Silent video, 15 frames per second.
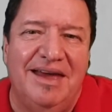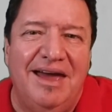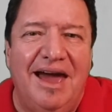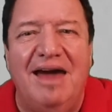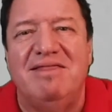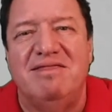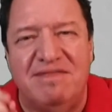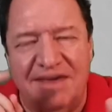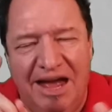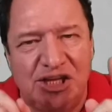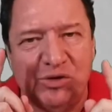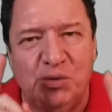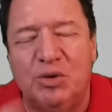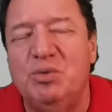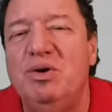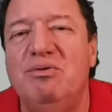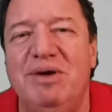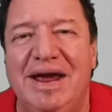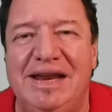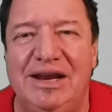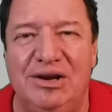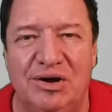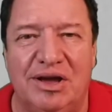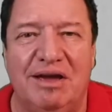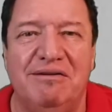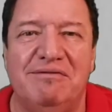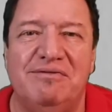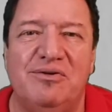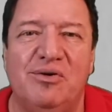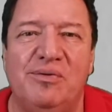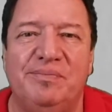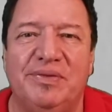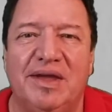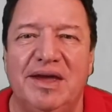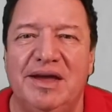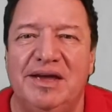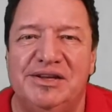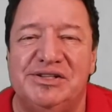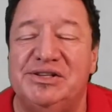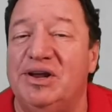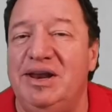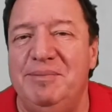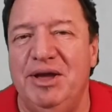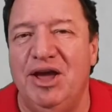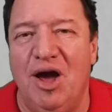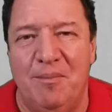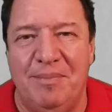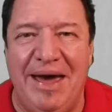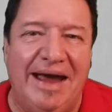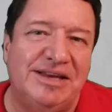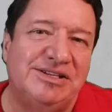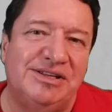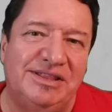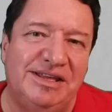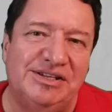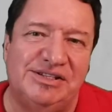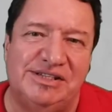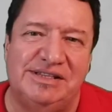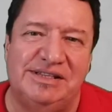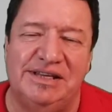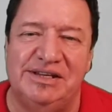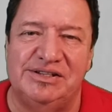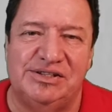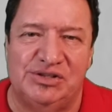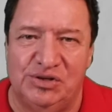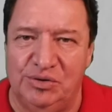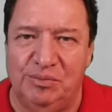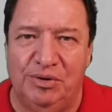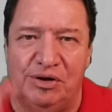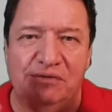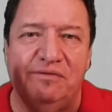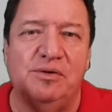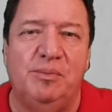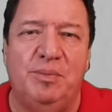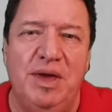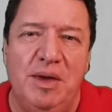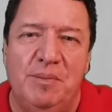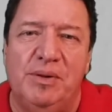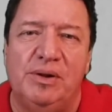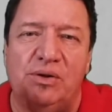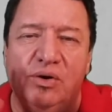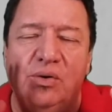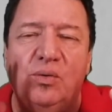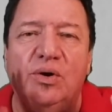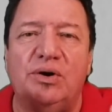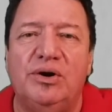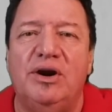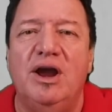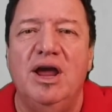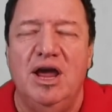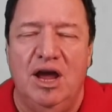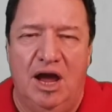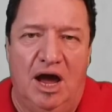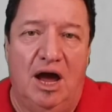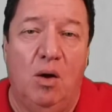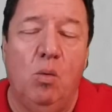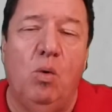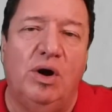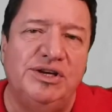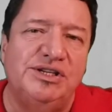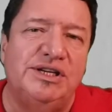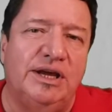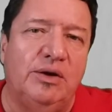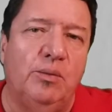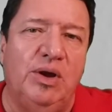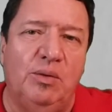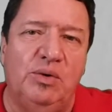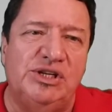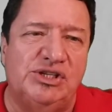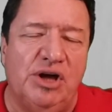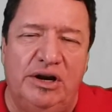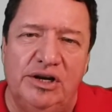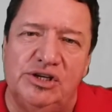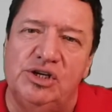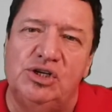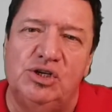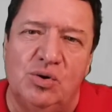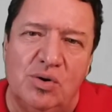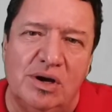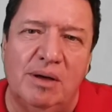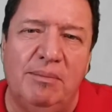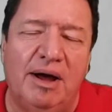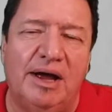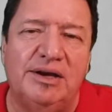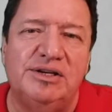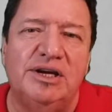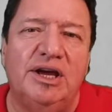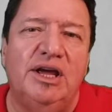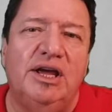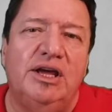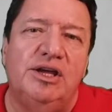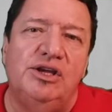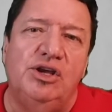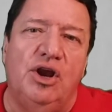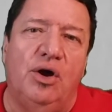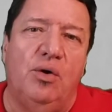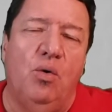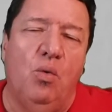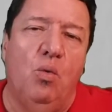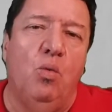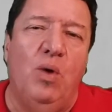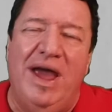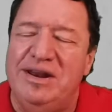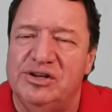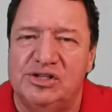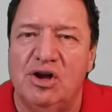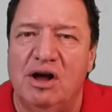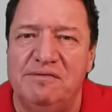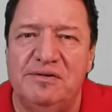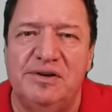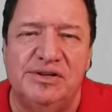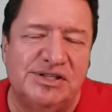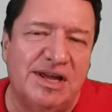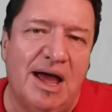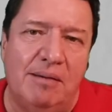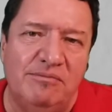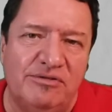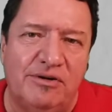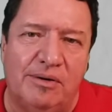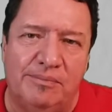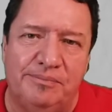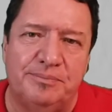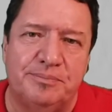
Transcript: And that's what we're really looking for. So let me go back to these two beautiful people who were wanting, we started to talk about, where does confidence come from?